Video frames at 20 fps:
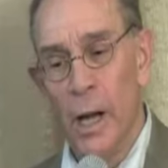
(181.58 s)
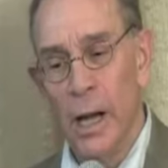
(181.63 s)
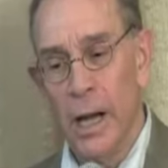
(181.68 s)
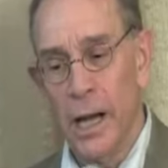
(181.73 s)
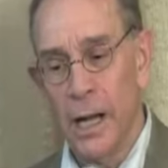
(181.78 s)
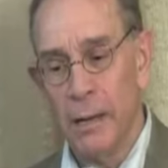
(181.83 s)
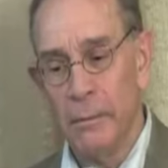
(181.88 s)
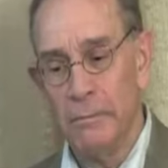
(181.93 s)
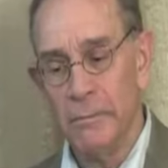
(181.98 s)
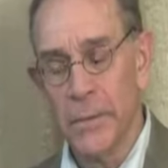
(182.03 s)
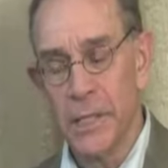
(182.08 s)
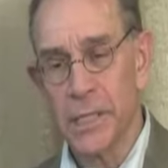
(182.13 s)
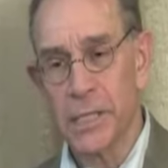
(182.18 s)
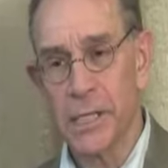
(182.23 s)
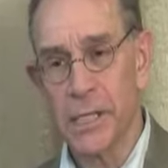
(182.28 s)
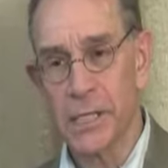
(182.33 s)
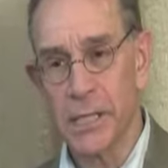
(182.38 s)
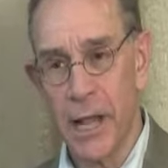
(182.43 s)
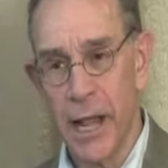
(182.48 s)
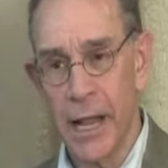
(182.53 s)
The
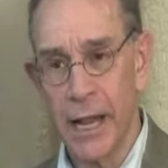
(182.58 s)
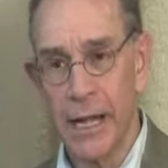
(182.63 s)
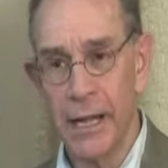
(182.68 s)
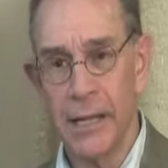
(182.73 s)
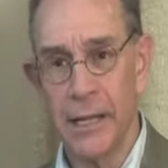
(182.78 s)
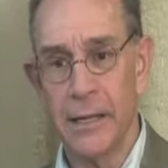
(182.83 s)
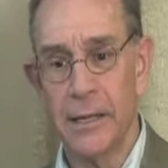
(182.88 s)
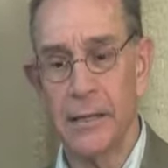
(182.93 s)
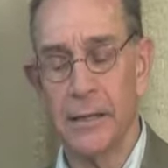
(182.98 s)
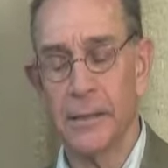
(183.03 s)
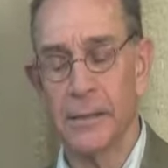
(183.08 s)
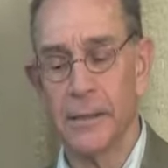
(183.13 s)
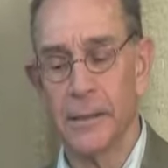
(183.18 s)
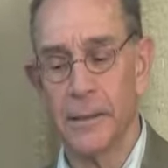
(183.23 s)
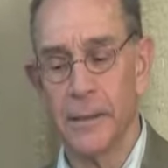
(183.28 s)
society,